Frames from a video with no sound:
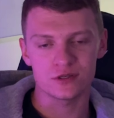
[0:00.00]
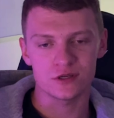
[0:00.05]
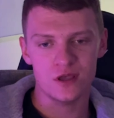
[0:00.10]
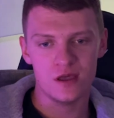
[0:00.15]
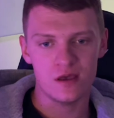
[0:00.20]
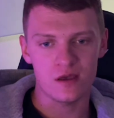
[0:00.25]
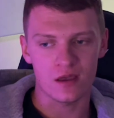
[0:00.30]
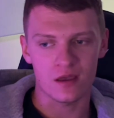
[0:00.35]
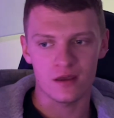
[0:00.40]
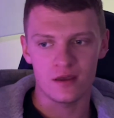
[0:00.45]

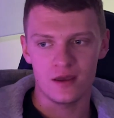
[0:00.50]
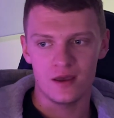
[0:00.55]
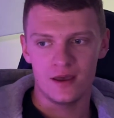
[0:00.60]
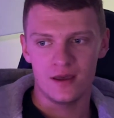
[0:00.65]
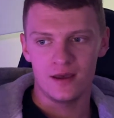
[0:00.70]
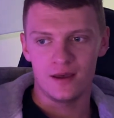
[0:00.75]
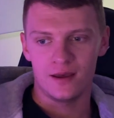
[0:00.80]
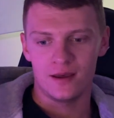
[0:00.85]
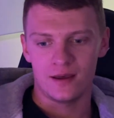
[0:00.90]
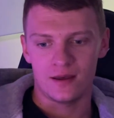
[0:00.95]
year?
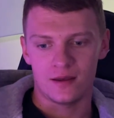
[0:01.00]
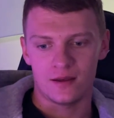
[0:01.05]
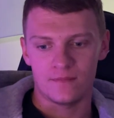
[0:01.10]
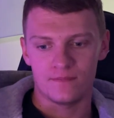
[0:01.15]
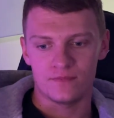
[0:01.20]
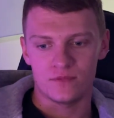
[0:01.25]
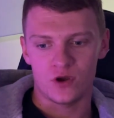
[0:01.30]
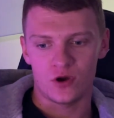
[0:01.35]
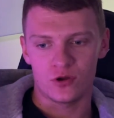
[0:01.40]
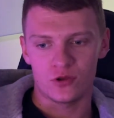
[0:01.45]

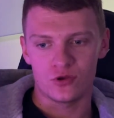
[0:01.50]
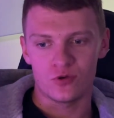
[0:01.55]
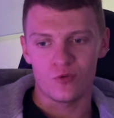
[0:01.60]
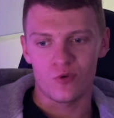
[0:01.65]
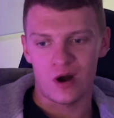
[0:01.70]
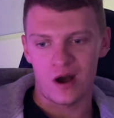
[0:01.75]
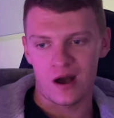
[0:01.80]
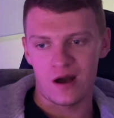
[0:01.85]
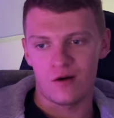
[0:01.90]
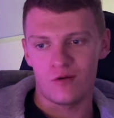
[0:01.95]
Are you
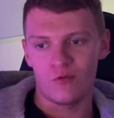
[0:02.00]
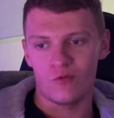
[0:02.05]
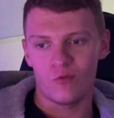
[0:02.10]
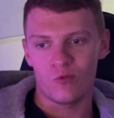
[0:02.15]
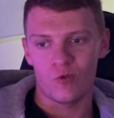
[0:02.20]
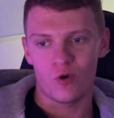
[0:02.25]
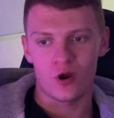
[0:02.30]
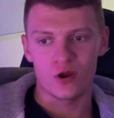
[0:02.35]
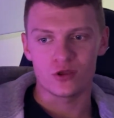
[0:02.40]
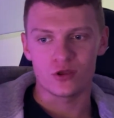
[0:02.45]
at
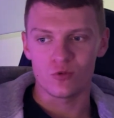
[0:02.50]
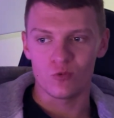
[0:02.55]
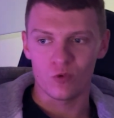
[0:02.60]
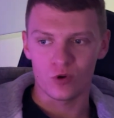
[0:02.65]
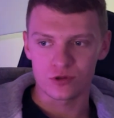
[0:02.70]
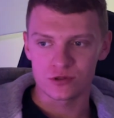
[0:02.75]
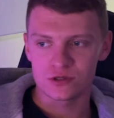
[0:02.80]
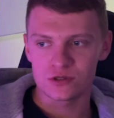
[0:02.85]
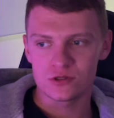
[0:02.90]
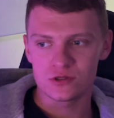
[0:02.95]
where you
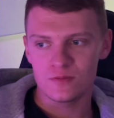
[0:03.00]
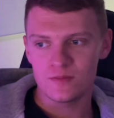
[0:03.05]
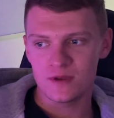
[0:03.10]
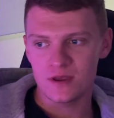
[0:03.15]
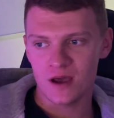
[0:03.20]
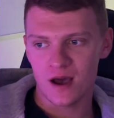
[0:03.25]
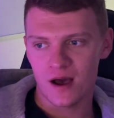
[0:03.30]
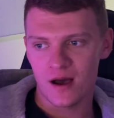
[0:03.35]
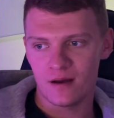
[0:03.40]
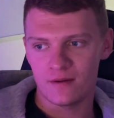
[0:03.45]
wanted to
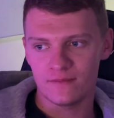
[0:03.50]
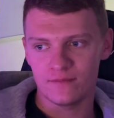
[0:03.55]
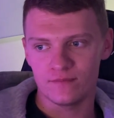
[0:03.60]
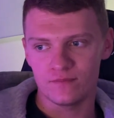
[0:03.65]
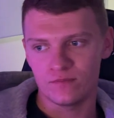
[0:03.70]
be at?